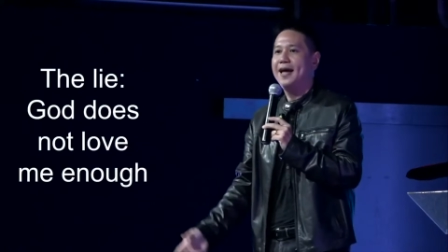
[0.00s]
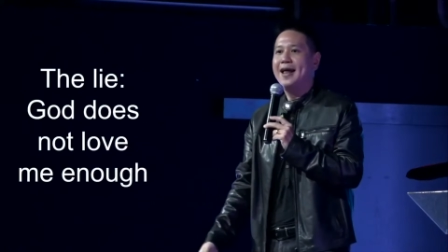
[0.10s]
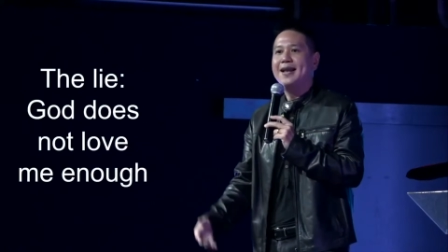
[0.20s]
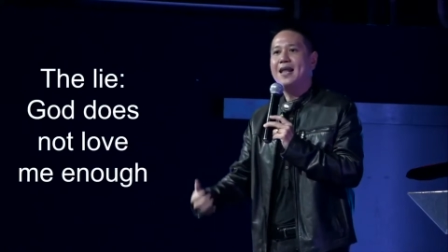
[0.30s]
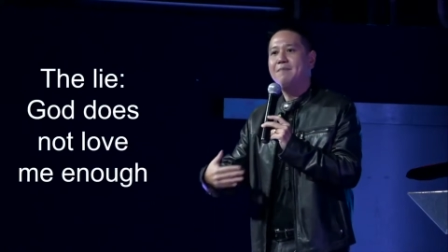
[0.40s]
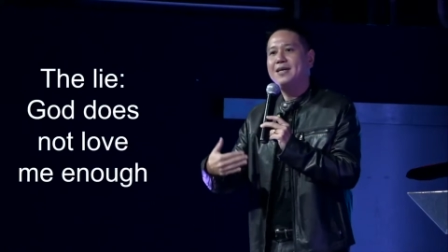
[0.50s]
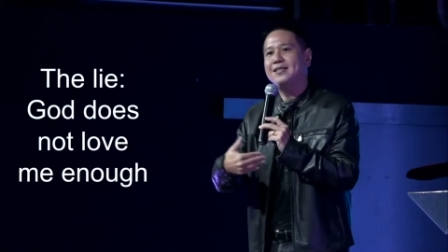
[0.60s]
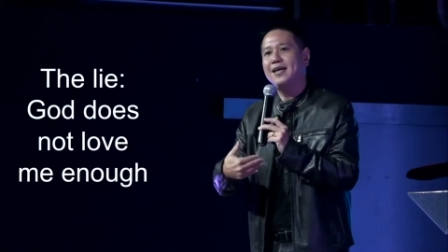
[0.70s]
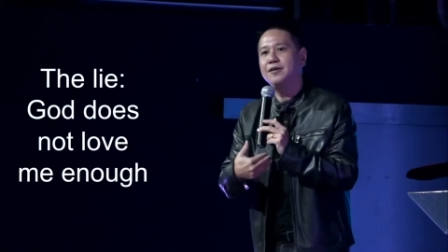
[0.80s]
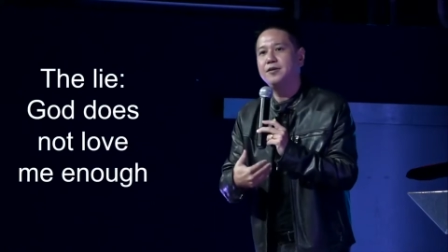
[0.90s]
Let me
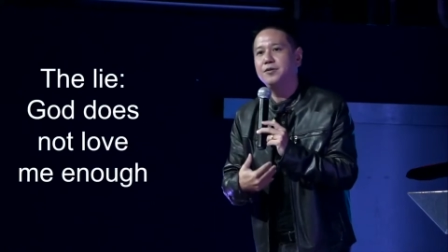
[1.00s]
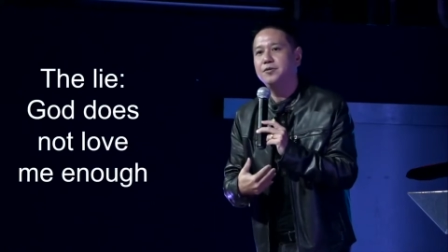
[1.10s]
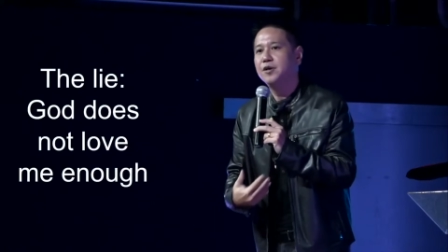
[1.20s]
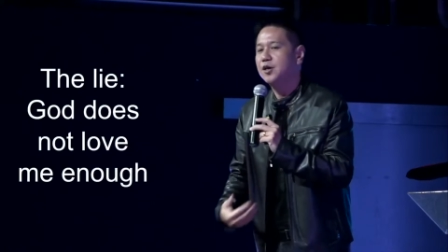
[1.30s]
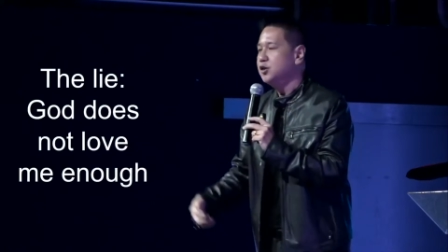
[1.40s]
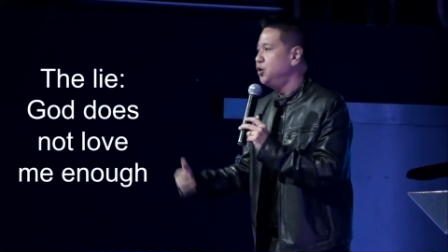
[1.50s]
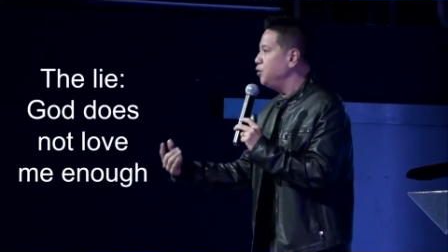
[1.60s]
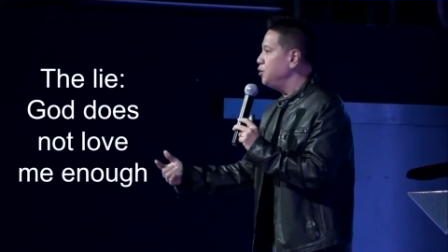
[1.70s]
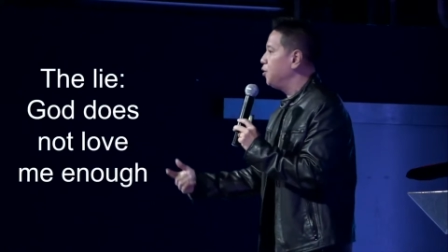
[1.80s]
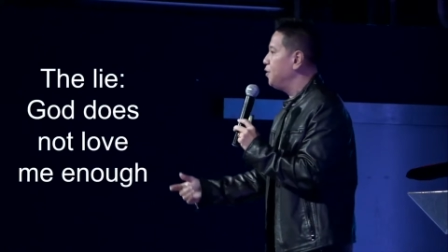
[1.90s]
tell you,
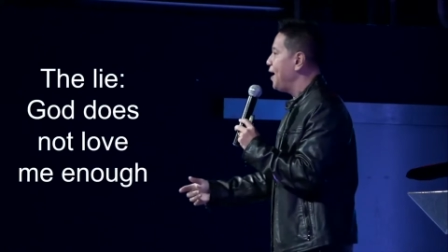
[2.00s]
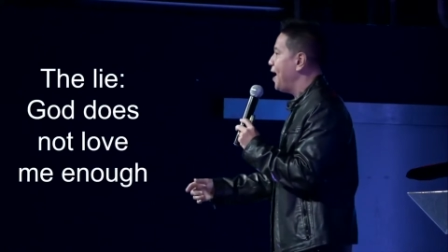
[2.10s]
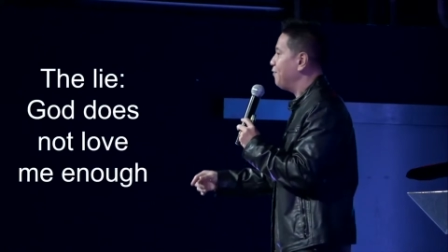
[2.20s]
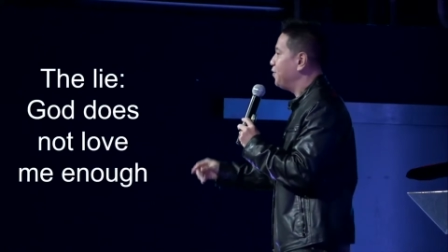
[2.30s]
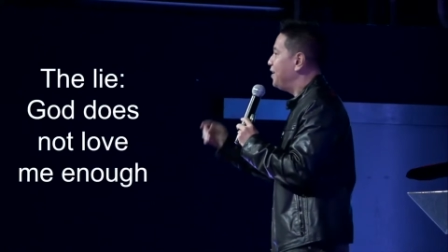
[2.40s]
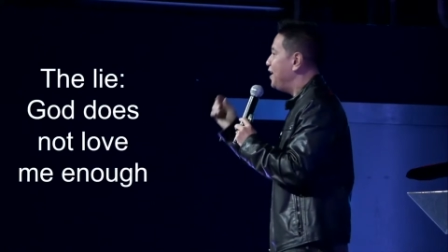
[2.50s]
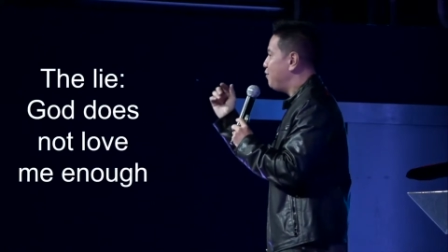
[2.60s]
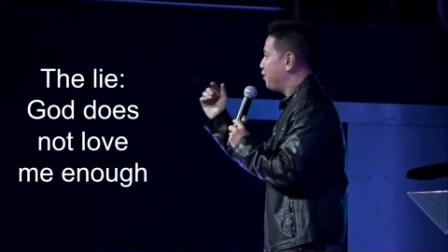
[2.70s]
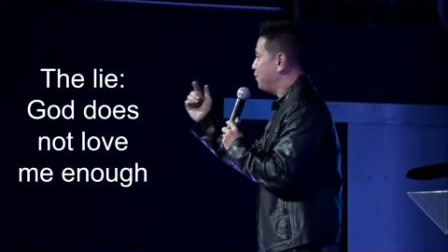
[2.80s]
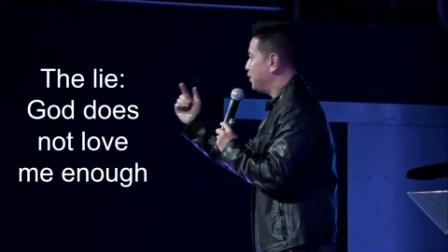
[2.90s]
you don't have to eat
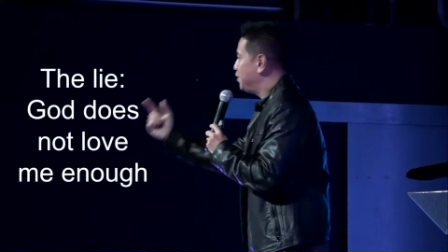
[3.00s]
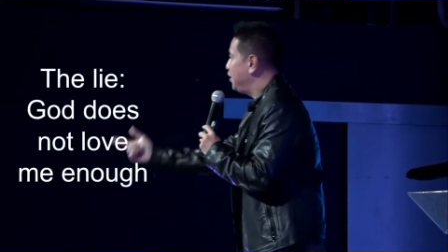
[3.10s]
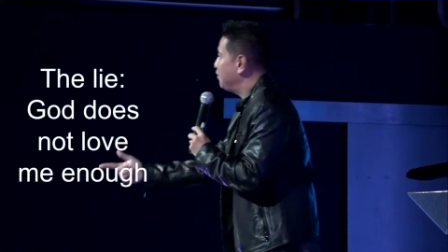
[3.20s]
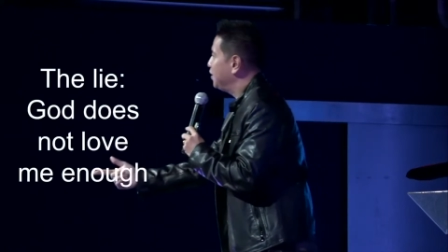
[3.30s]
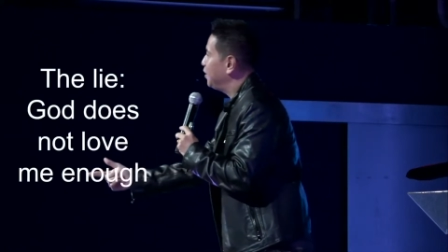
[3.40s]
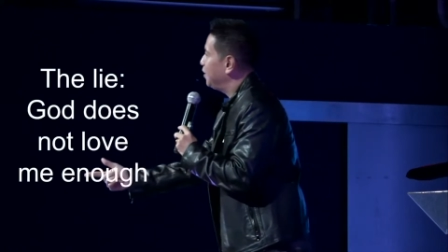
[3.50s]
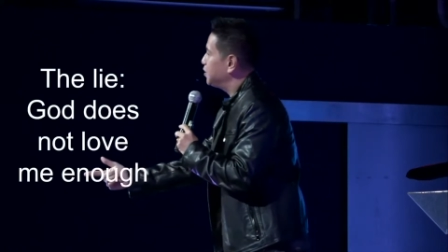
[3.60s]
from the tree of the knowledge